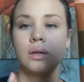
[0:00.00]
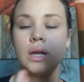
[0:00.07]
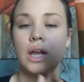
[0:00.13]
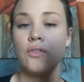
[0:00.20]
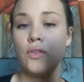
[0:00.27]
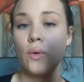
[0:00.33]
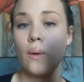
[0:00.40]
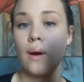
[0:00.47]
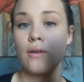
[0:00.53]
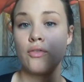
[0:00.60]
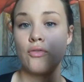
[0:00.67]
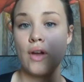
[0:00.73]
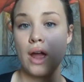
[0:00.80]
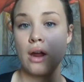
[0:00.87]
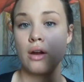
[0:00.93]
If you are
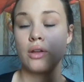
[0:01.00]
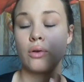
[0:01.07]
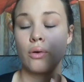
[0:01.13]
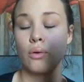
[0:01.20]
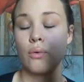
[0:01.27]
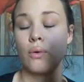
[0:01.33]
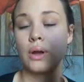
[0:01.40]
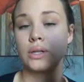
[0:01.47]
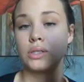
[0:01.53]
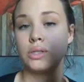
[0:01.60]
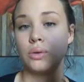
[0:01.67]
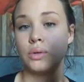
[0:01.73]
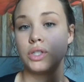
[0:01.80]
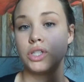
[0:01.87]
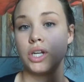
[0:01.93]
fair, you're going
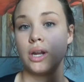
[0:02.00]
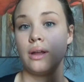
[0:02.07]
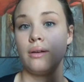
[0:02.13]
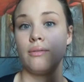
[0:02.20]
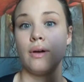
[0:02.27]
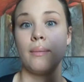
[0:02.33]
to achieve